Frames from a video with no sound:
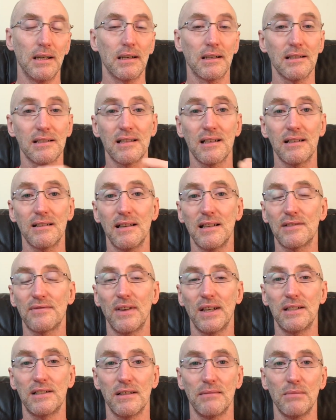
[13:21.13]
Because let's
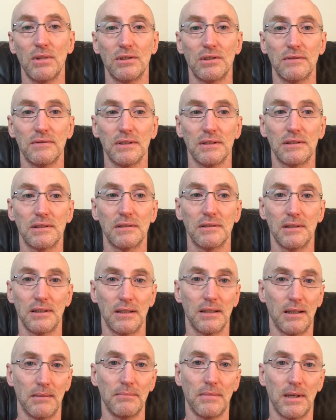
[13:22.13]
face it, most of us,
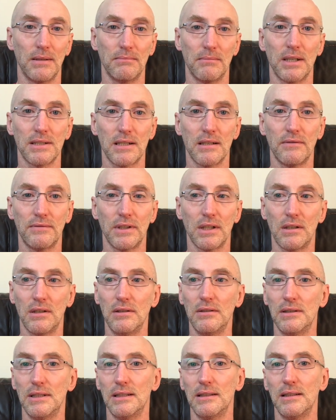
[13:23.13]
myself
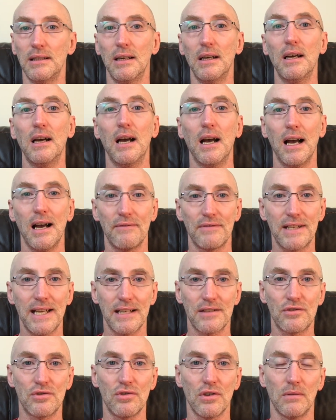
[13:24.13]
included, have
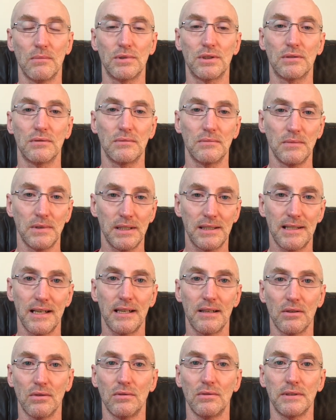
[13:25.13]
desk jobs. We
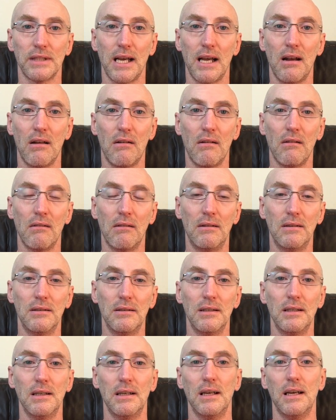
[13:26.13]
sit all day long,
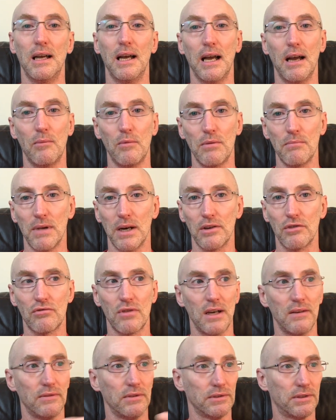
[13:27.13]
and we might
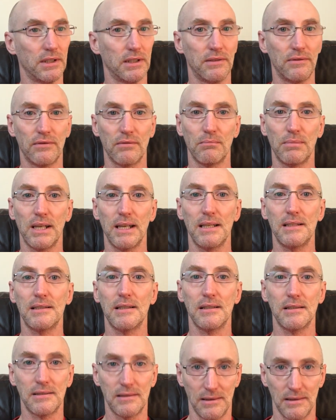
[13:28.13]
travel to different
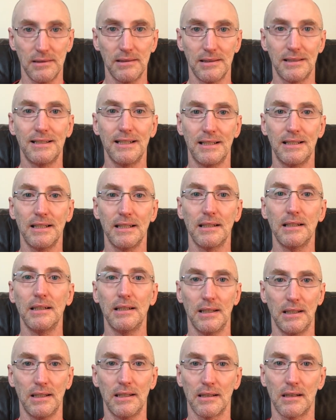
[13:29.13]
places sitting
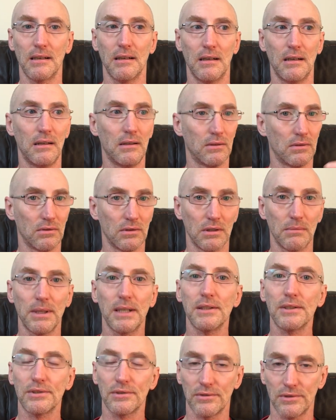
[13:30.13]
in a car or on a
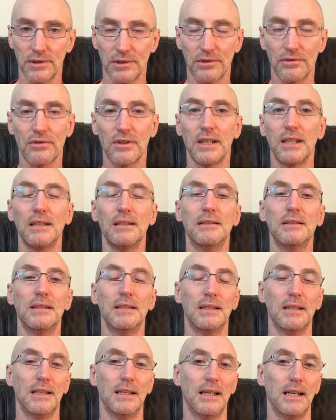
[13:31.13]
bus or in a train,
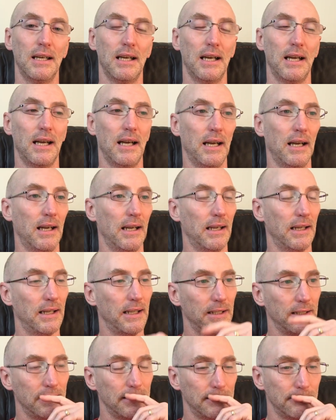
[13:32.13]

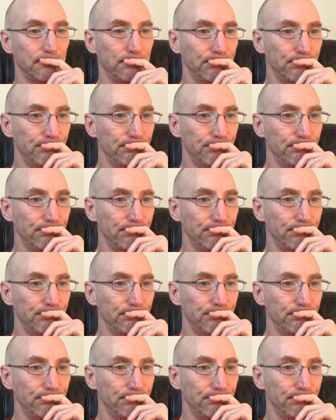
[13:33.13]
and